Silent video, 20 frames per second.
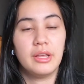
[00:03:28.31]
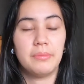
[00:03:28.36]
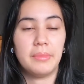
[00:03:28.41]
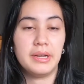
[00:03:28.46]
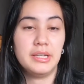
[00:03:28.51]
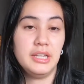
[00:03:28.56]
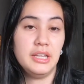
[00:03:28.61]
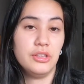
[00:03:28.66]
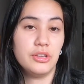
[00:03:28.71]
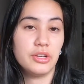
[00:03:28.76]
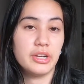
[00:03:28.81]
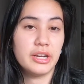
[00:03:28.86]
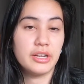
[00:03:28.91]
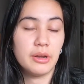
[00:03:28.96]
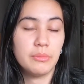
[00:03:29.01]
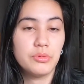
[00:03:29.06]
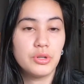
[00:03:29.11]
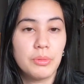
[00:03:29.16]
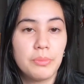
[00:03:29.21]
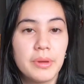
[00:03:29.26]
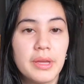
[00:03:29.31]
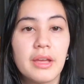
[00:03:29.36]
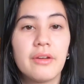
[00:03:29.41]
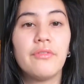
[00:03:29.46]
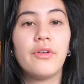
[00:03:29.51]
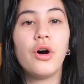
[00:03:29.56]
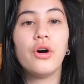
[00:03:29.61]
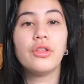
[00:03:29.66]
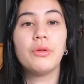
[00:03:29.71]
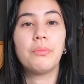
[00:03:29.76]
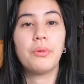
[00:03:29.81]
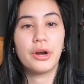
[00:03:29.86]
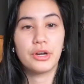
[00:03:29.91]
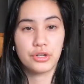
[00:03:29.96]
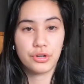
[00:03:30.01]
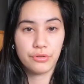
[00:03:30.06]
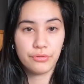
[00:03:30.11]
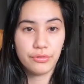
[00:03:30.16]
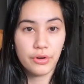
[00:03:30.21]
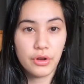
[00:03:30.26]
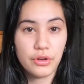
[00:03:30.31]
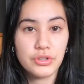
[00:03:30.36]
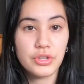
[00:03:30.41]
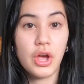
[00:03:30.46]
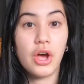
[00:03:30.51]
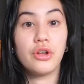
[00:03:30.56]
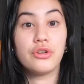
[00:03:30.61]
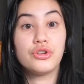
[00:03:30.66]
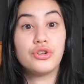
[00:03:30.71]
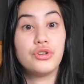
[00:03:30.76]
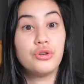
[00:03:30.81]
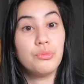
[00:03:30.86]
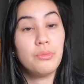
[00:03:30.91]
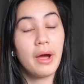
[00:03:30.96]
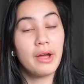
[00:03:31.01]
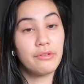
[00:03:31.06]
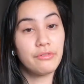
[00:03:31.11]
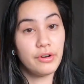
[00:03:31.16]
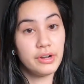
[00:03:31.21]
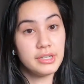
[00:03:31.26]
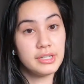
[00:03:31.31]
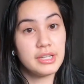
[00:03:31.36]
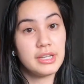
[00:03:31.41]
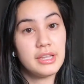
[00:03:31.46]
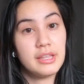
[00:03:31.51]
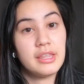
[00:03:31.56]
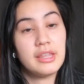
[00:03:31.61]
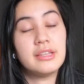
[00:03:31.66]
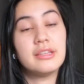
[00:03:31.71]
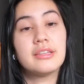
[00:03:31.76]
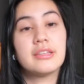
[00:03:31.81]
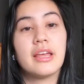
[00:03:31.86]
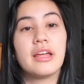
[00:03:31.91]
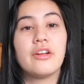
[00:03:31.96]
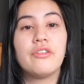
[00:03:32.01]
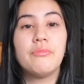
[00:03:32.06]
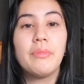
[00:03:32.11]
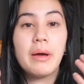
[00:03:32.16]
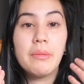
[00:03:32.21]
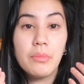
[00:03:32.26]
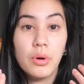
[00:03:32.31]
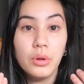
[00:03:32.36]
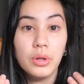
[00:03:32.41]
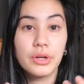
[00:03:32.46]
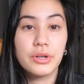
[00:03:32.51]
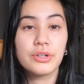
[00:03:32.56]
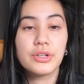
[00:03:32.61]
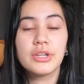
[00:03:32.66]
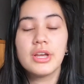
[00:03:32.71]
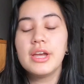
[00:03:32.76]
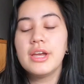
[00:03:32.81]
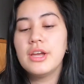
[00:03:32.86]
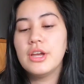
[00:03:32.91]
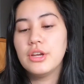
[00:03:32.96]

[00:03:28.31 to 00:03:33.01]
that my teeth could end up chipping if all the pressure falls onto my front teeth instead of my molars.